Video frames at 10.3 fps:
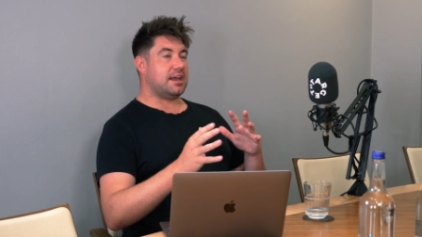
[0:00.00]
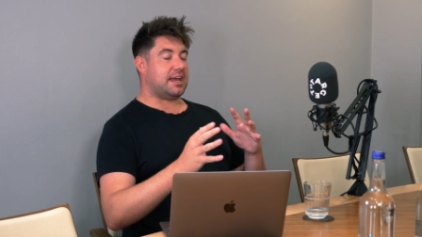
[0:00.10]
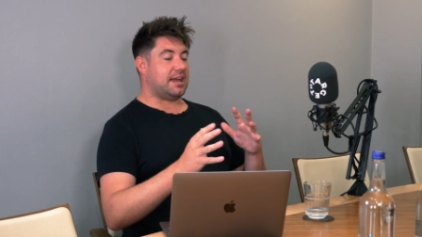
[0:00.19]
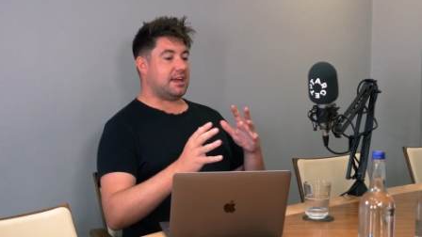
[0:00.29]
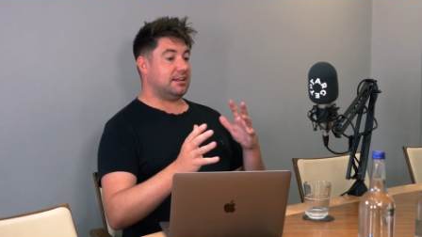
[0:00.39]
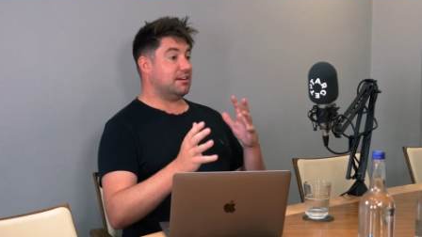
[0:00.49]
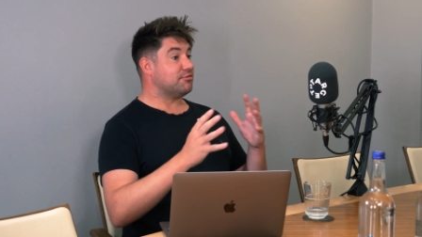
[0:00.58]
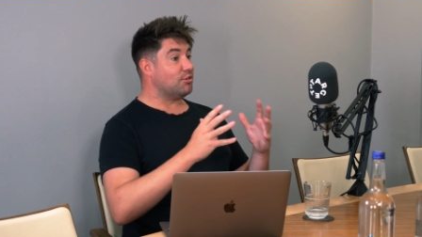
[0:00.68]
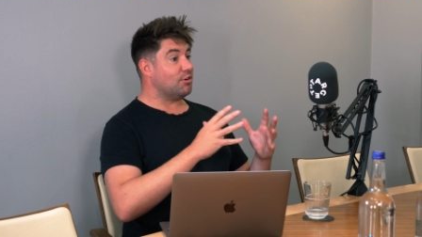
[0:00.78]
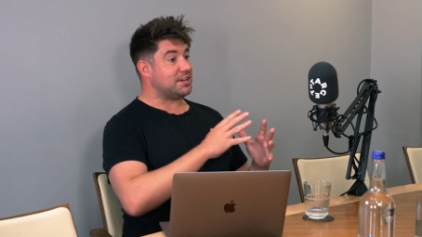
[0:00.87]

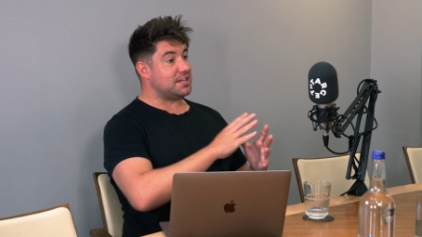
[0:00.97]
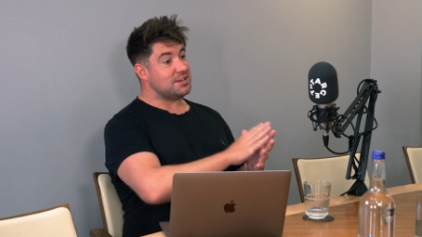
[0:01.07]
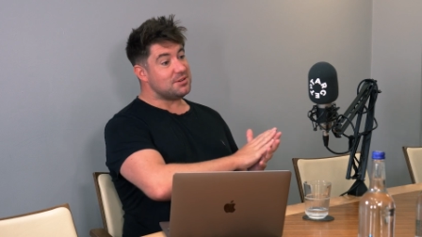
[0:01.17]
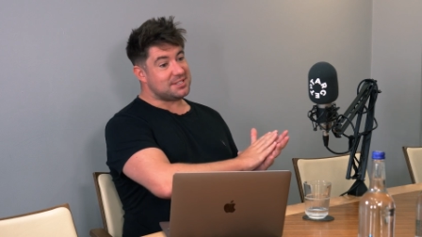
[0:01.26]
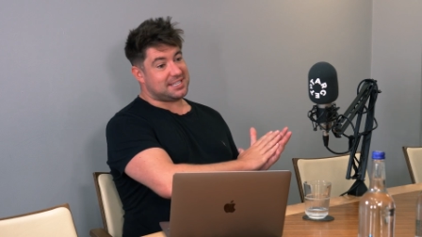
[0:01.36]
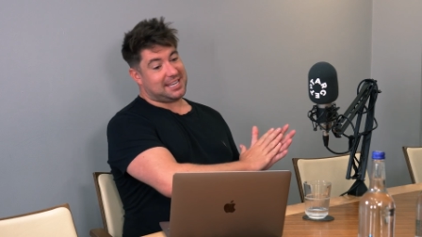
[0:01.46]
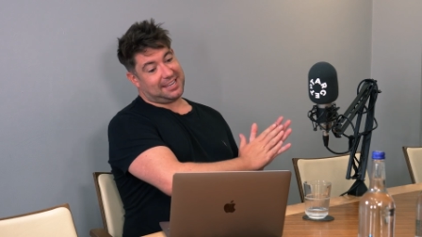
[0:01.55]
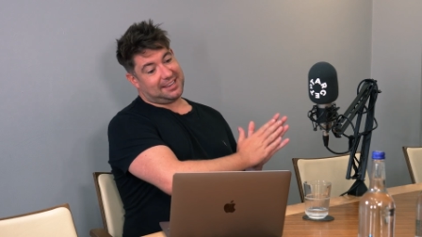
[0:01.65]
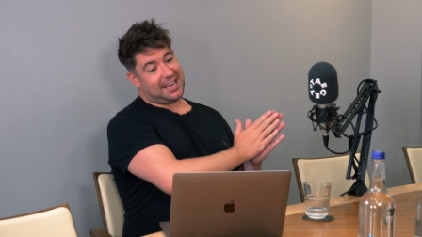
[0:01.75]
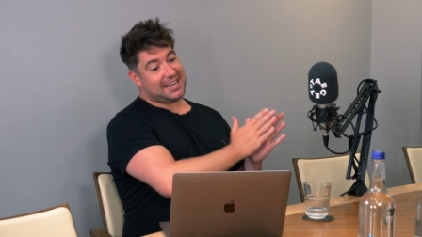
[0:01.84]
LoveRaw are
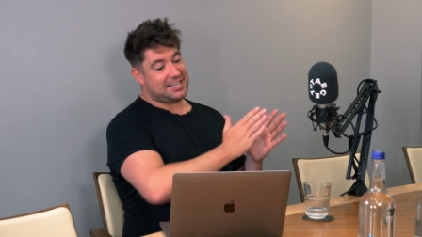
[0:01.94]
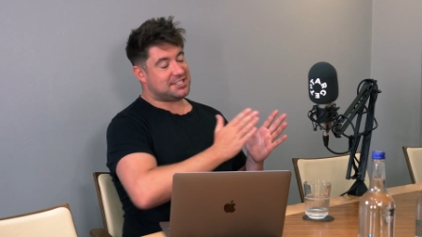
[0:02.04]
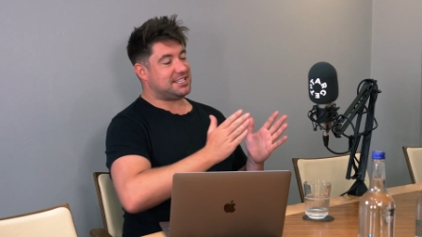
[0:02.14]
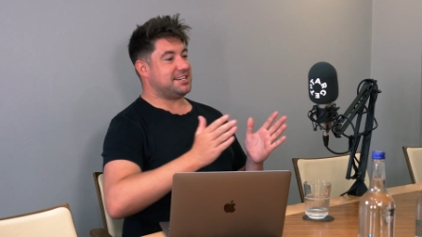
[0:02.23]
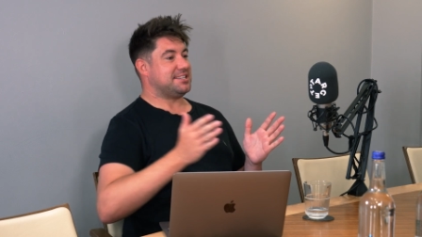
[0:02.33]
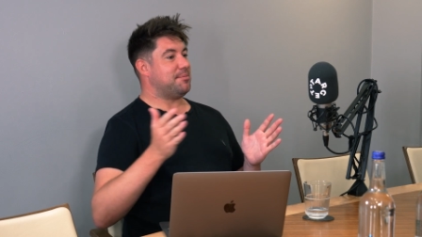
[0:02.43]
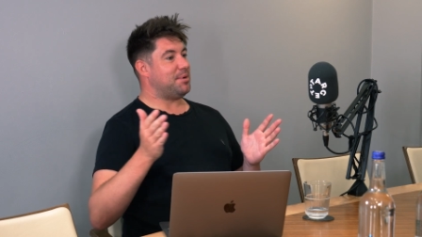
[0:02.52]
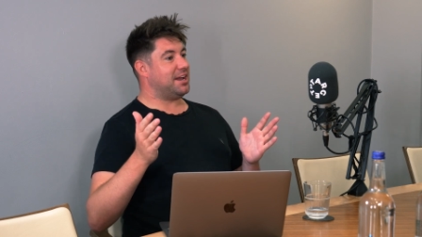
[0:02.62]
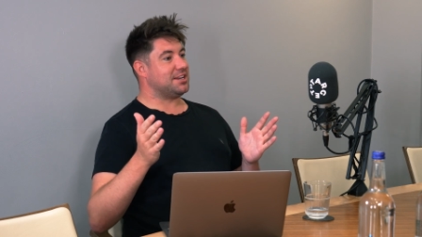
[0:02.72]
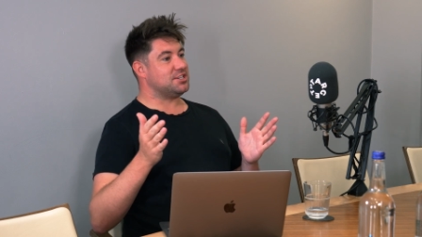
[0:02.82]
using at each stage of that
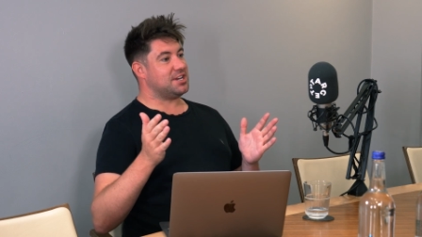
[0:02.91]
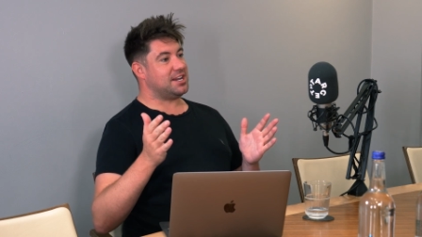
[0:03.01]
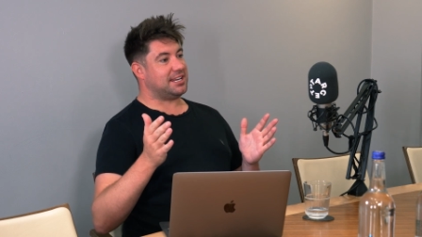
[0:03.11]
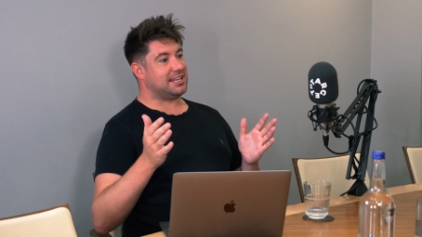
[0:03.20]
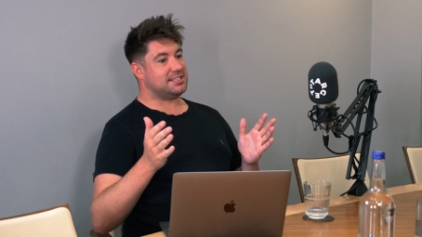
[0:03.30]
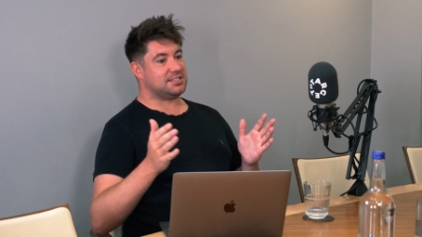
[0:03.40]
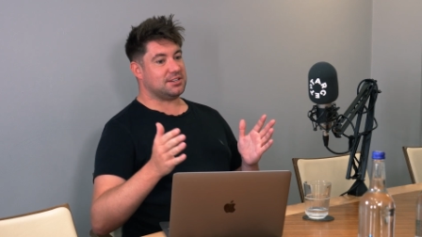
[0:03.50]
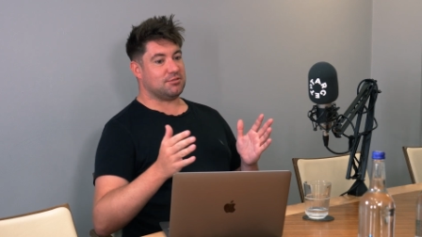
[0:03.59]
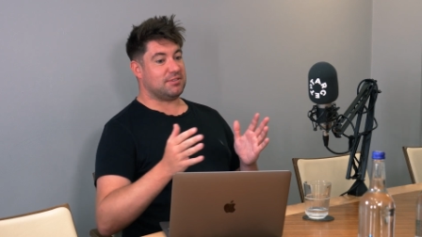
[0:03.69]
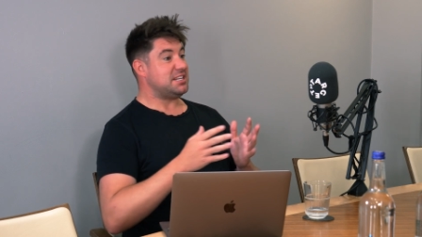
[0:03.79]
buying journey
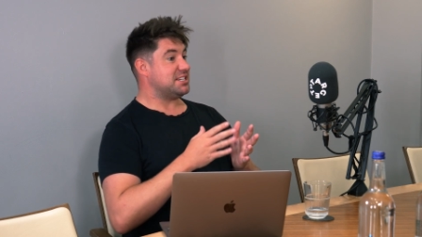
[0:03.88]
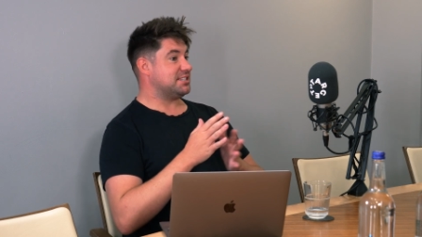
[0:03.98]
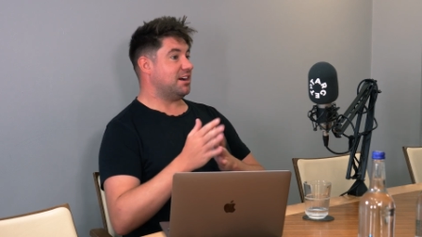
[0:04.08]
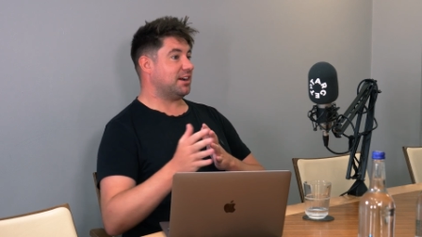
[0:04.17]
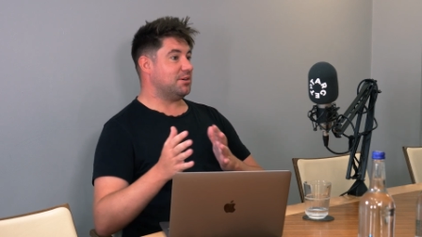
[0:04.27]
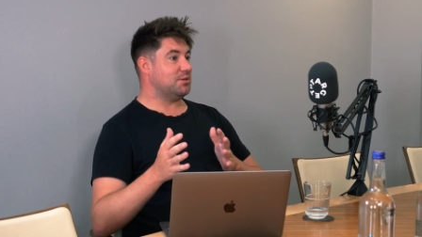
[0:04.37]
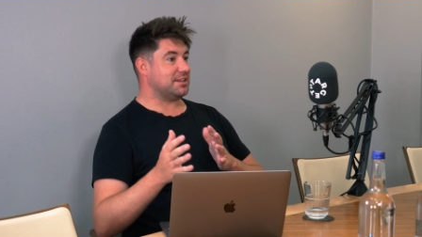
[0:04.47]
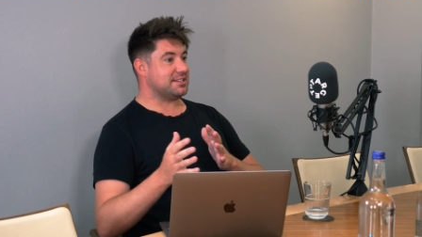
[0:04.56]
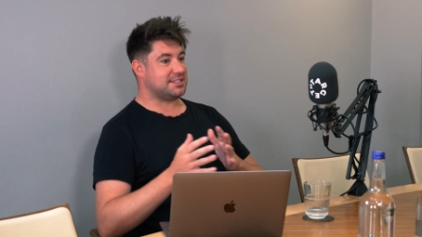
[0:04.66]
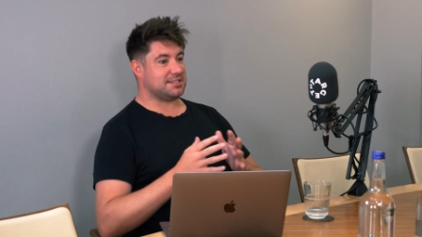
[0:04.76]
to reach its target audience,